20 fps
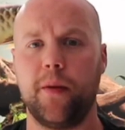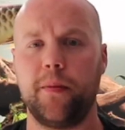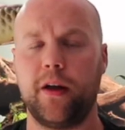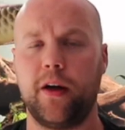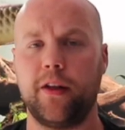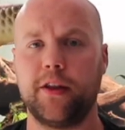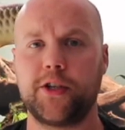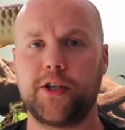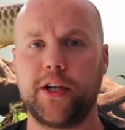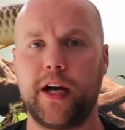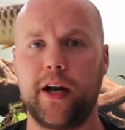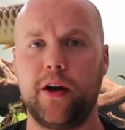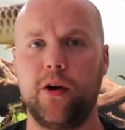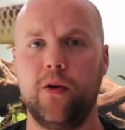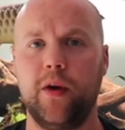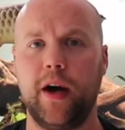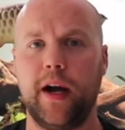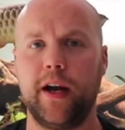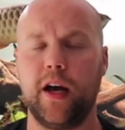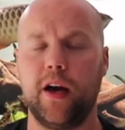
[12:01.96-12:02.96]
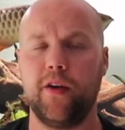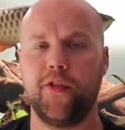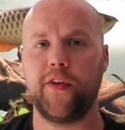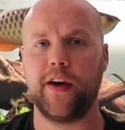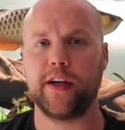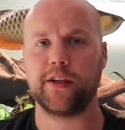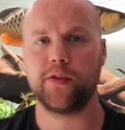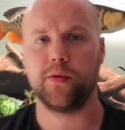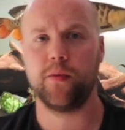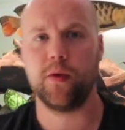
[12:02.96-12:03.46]
and like the channel, and
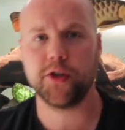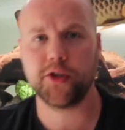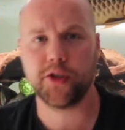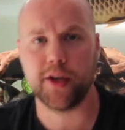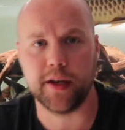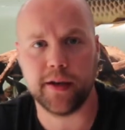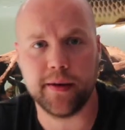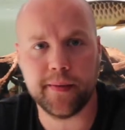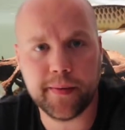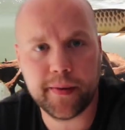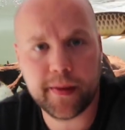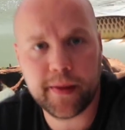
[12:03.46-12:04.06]
thanks for watching.